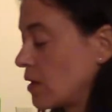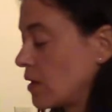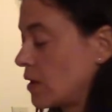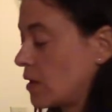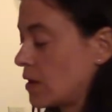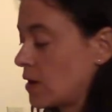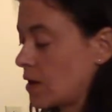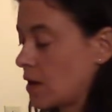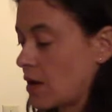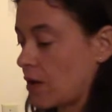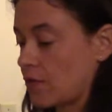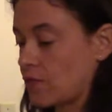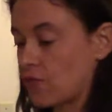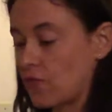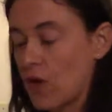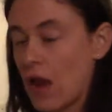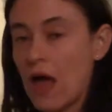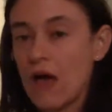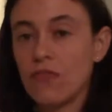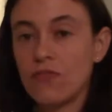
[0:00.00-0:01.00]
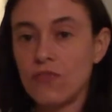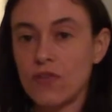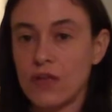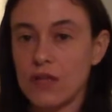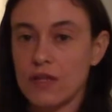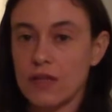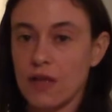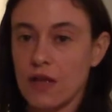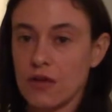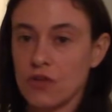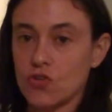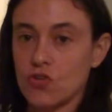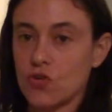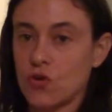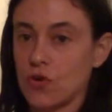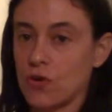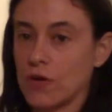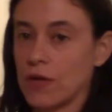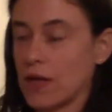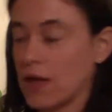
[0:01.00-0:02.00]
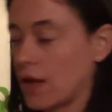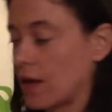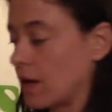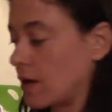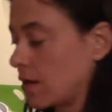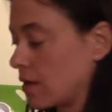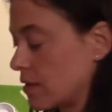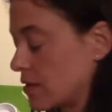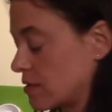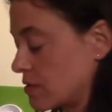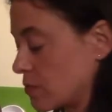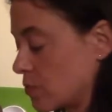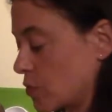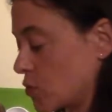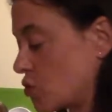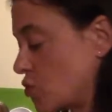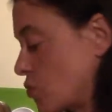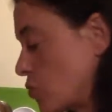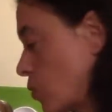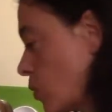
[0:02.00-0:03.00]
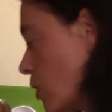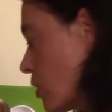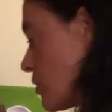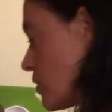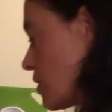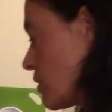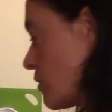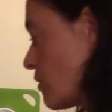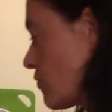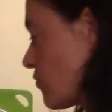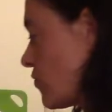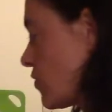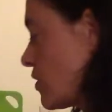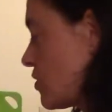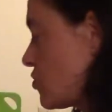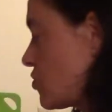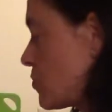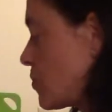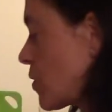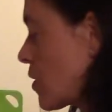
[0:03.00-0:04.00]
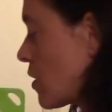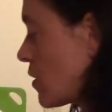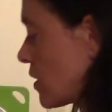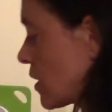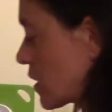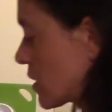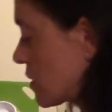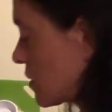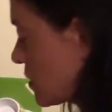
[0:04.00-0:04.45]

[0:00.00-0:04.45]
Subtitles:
in a fluffy texture that is what you want in your finished product.